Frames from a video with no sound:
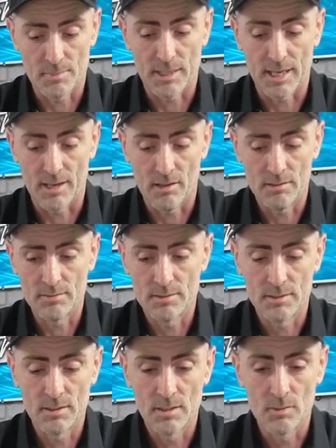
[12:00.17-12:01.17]
as a beginner.
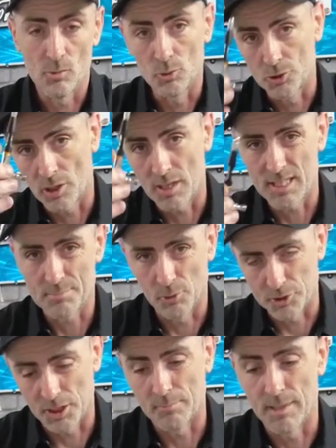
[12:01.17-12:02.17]
We'll try this
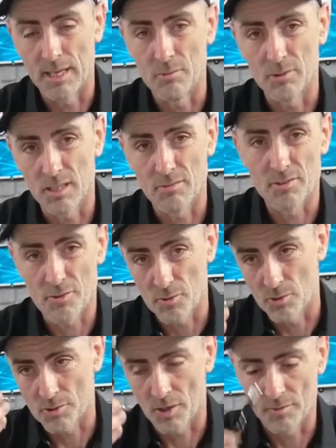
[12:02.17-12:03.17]
brush in a minute, we'll give us
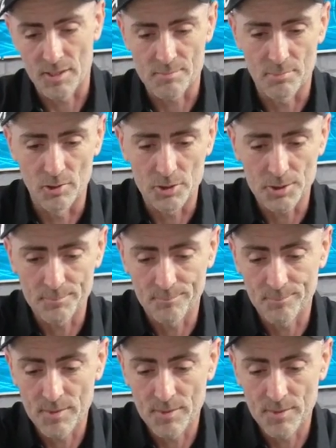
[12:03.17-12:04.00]
thoughts on this brush.